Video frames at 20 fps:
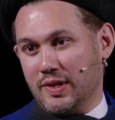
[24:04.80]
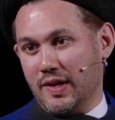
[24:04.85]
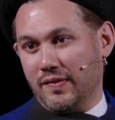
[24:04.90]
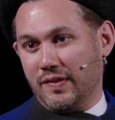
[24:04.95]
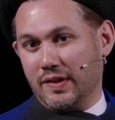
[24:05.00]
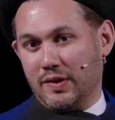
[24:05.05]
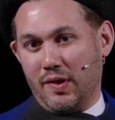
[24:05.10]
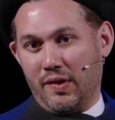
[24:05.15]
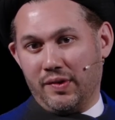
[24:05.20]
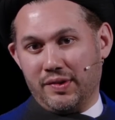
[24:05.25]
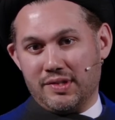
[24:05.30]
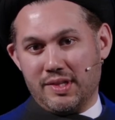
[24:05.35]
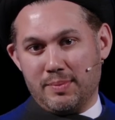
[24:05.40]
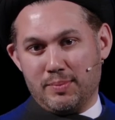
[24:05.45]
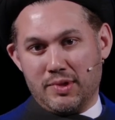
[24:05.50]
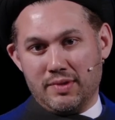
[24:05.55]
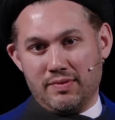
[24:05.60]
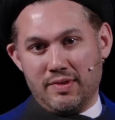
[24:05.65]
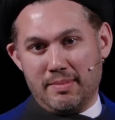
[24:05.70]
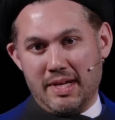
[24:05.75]
the concept
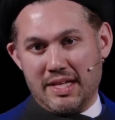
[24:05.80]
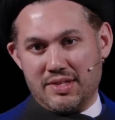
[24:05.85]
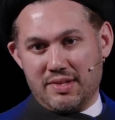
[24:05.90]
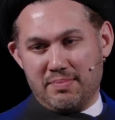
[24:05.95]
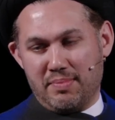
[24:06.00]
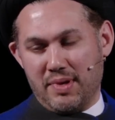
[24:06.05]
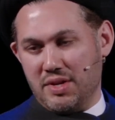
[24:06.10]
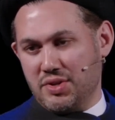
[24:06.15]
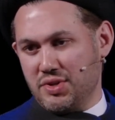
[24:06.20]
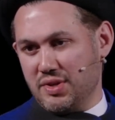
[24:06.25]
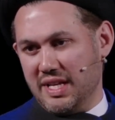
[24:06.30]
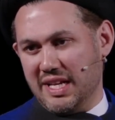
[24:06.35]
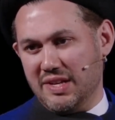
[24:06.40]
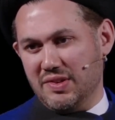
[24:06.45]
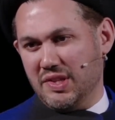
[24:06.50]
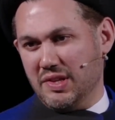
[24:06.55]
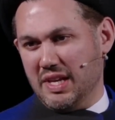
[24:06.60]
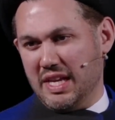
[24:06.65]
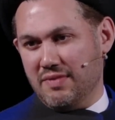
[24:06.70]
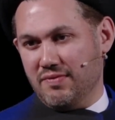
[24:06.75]
of emancipation,
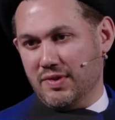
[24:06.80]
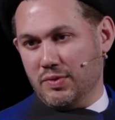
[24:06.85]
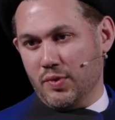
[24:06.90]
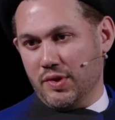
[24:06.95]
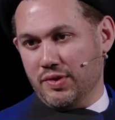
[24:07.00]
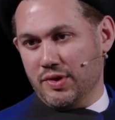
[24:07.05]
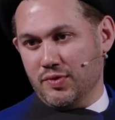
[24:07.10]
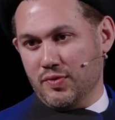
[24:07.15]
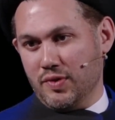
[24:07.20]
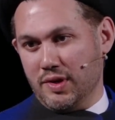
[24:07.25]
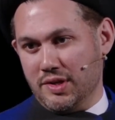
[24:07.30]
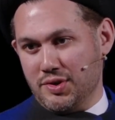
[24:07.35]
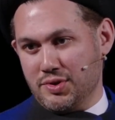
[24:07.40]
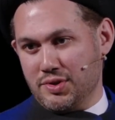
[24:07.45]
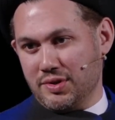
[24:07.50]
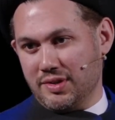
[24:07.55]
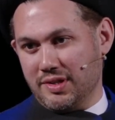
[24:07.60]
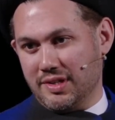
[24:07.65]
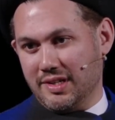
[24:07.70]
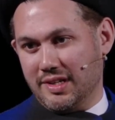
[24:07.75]
even within religion,
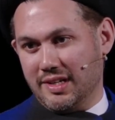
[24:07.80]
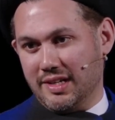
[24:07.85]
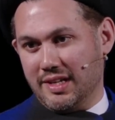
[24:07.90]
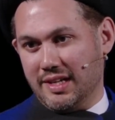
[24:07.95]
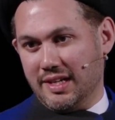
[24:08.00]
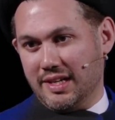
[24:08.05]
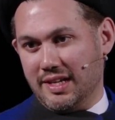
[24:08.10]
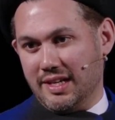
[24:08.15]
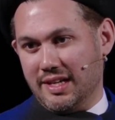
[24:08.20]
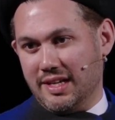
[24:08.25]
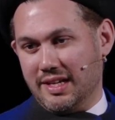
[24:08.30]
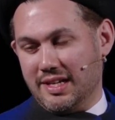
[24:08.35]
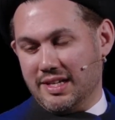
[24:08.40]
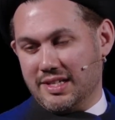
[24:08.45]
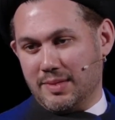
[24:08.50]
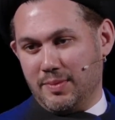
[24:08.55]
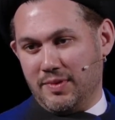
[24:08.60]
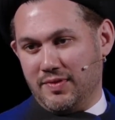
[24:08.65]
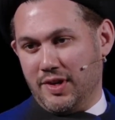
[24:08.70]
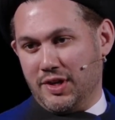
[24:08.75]
some
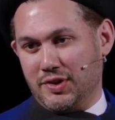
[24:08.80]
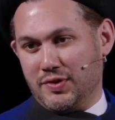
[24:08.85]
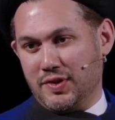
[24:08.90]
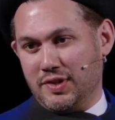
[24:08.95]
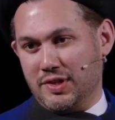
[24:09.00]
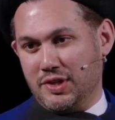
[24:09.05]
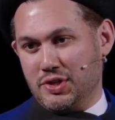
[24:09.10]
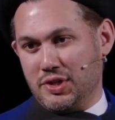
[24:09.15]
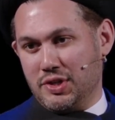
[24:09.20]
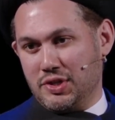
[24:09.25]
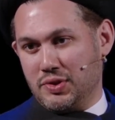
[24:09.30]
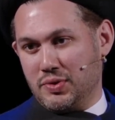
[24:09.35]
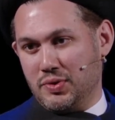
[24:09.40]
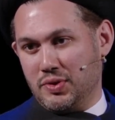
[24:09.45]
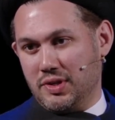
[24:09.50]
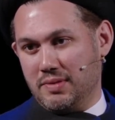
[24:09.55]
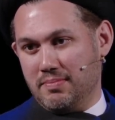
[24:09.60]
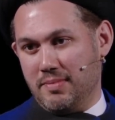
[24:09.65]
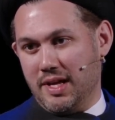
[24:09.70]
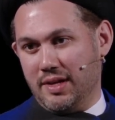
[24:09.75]
of our traditions talk
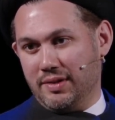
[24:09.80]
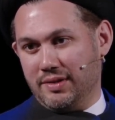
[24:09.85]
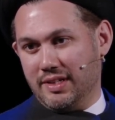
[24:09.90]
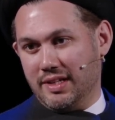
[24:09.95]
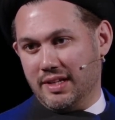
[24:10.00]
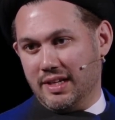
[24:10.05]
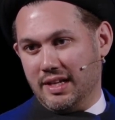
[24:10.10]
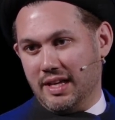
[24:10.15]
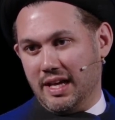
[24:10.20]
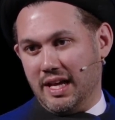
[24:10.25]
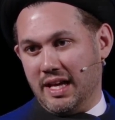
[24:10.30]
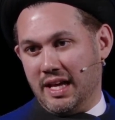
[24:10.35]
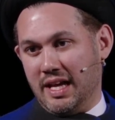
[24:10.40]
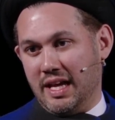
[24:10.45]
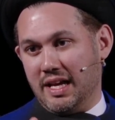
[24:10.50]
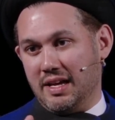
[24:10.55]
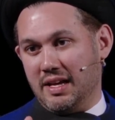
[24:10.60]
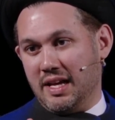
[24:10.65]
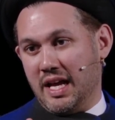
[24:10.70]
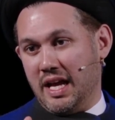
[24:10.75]
about
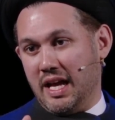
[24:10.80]
a